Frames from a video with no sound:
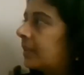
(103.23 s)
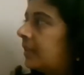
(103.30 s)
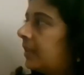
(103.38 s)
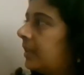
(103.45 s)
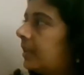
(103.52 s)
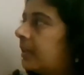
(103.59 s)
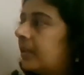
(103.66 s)

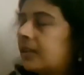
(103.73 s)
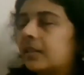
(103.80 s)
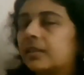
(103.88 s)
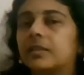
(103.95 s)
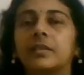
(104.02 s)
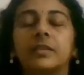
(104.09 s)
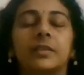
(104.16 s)

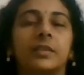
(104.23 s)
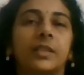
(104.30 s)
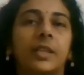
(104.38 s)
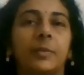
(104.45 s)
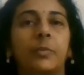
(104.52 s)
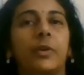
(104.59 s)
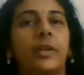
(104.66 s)
Here,
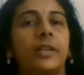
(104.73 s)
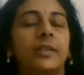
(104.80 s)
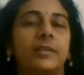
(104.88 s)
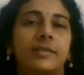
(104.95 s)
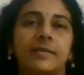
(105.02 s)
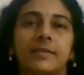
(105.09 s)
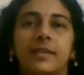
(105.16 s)

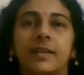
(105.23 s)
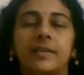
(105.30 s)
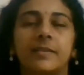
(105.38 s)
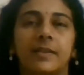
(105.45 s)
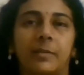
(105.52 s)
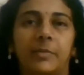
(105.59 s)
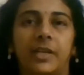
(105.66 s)
3.6
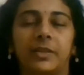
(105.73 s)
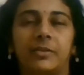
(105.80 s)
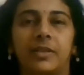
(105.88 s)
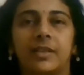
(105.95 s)
amino